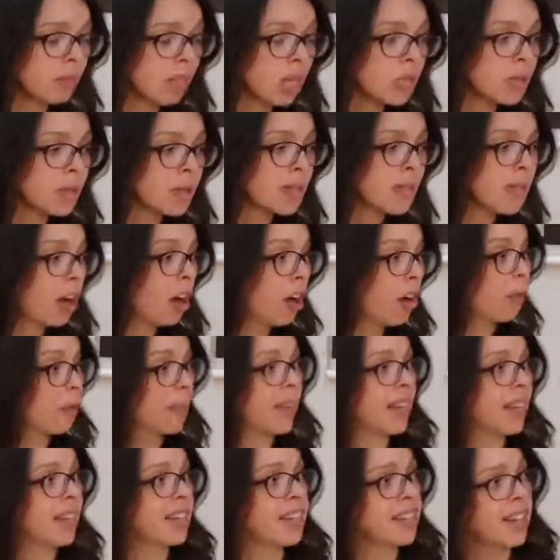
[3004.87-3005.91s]
So start off
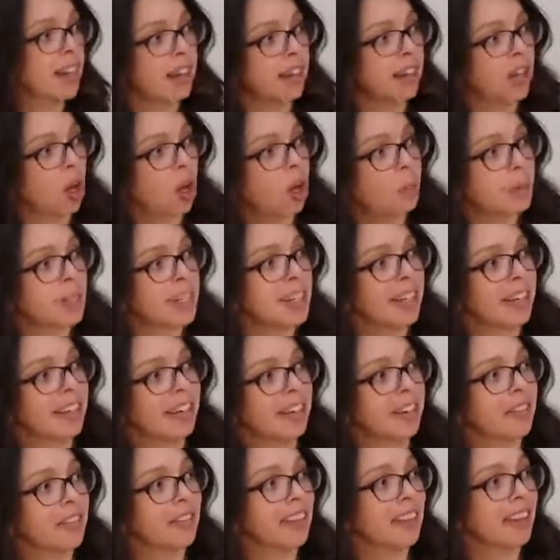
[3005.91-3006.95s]
with a Dharma-ometer
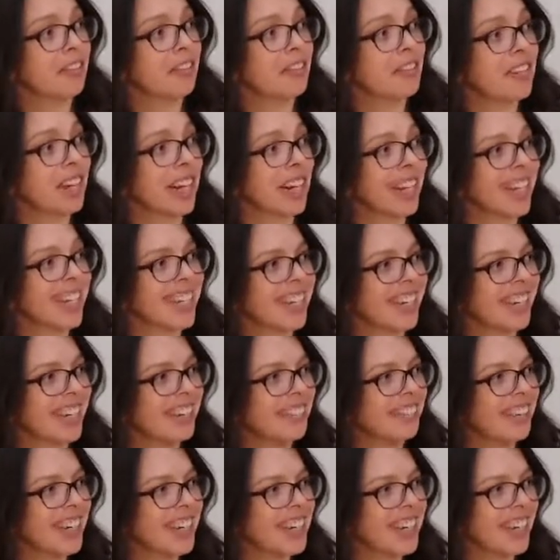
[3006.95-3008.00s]
if Jack's
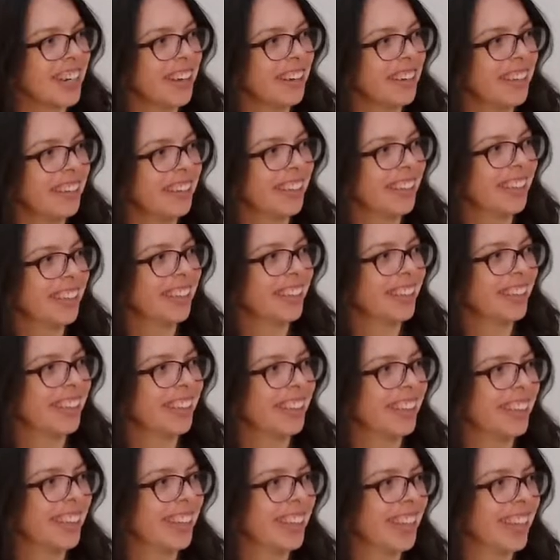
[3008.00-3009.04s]
ready to go.
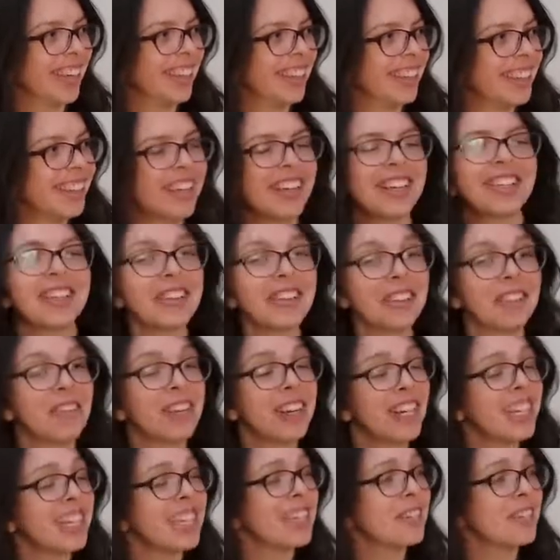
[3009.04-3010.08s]
You can
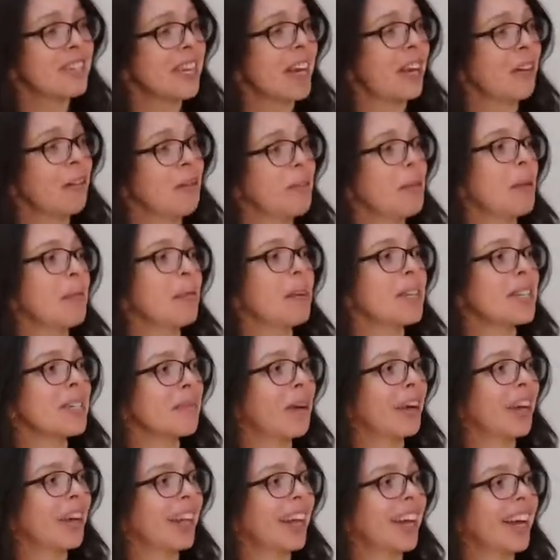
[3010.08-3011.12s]
really still tell when people are
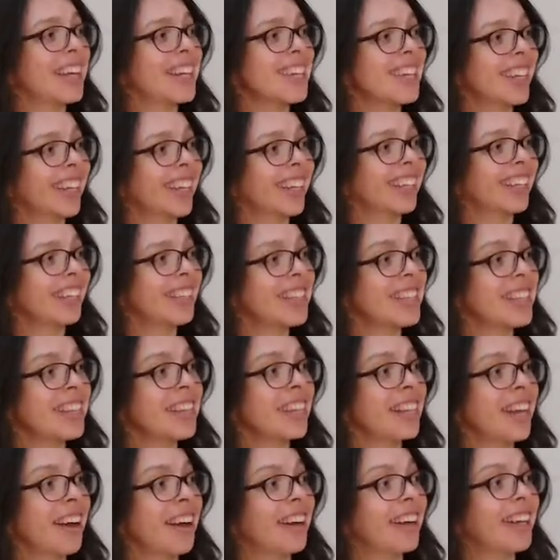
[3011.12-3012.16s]
smiling. Actually, it's in
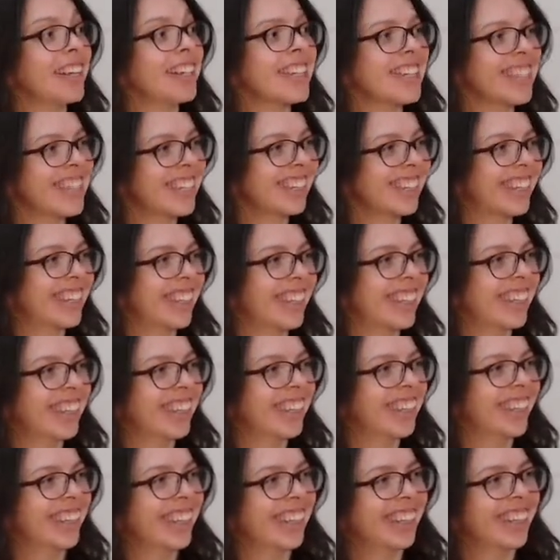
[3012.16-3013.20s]
the eyes.
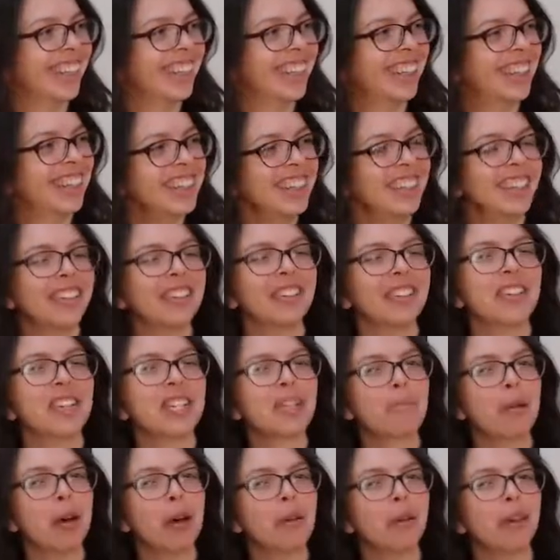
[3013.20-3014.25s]
But a
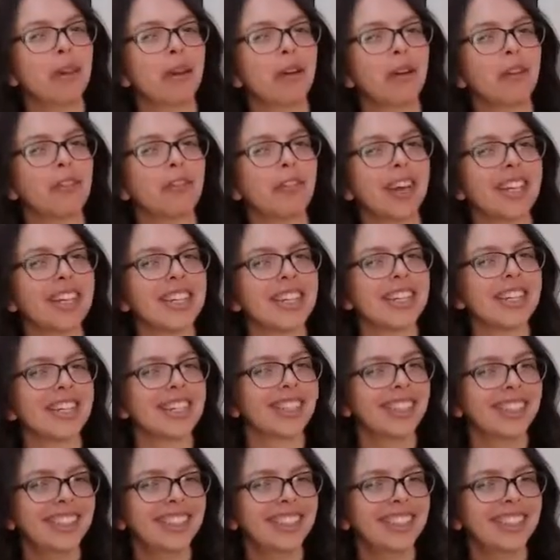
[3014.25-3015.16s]
smile with your whole face.